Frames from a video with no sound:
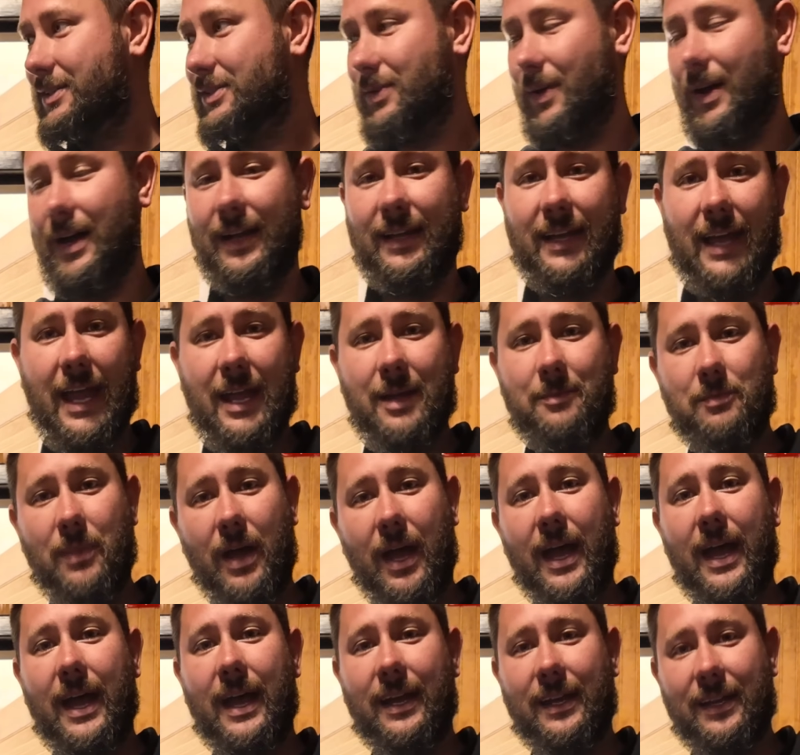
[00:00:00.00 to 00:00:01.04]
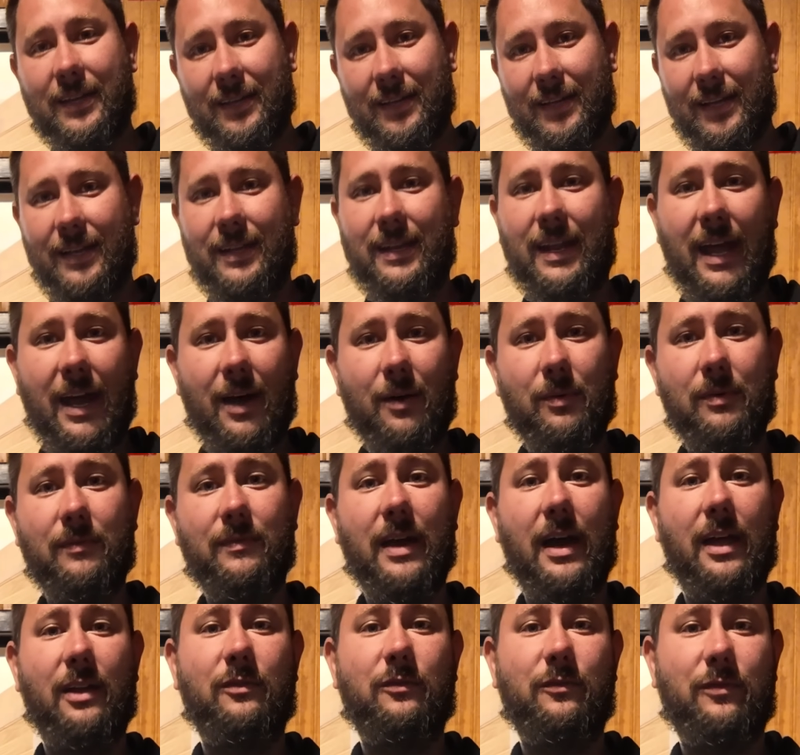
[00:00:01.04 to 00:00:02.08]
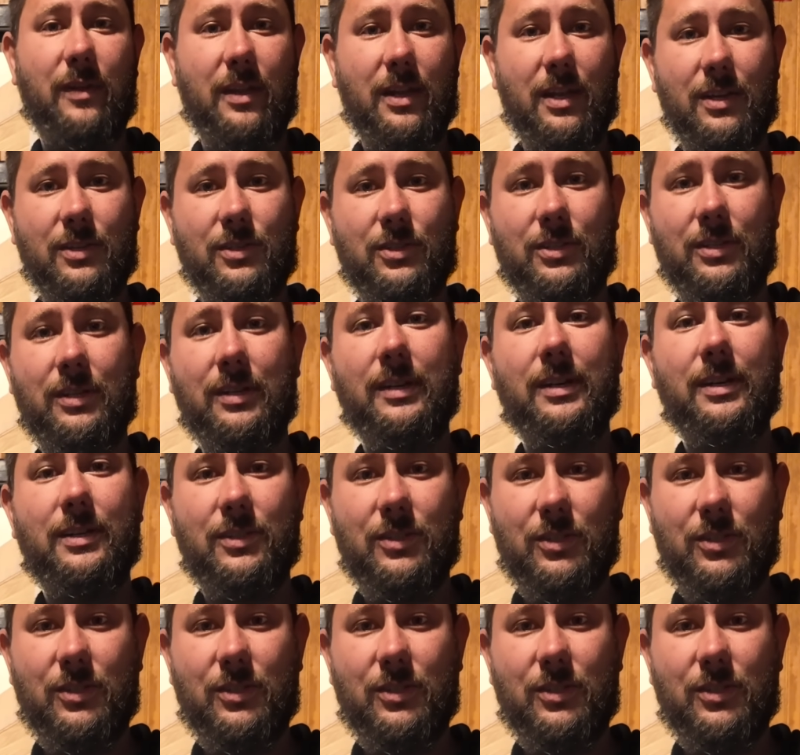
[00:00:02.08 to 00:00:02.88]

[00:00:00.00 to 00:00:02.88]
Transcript: So I came back, and now we've got to finish